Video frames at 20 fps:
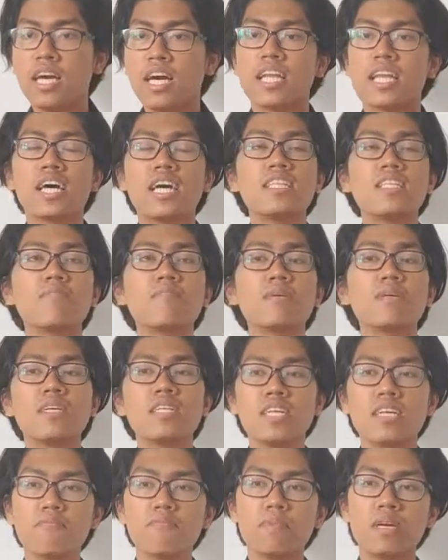Another big
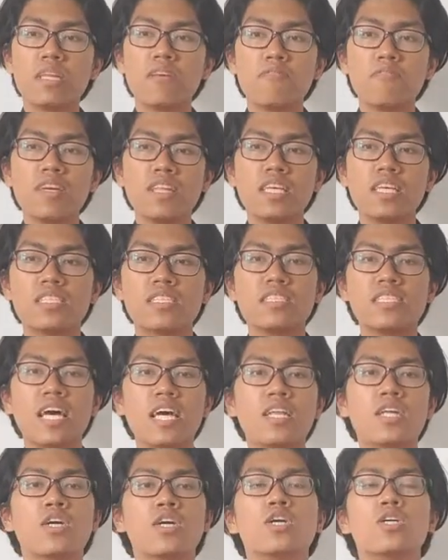benefit is
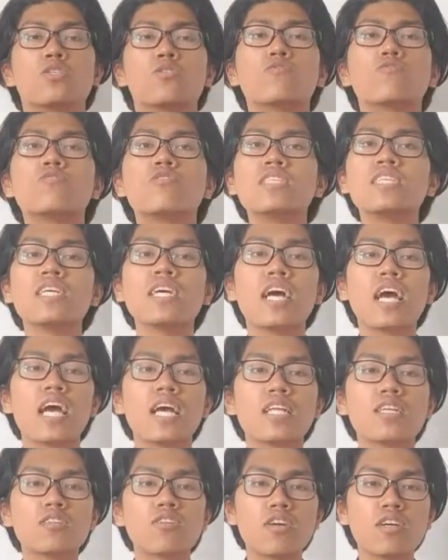that rooting
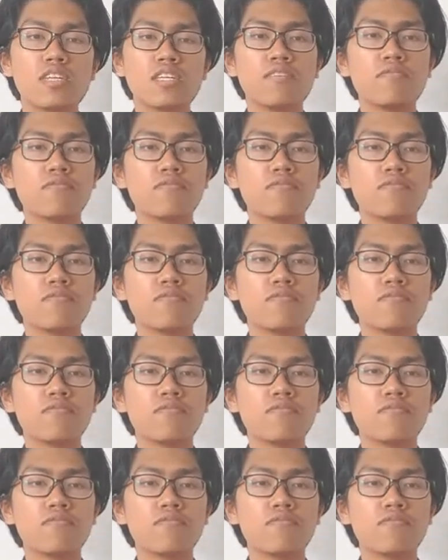Android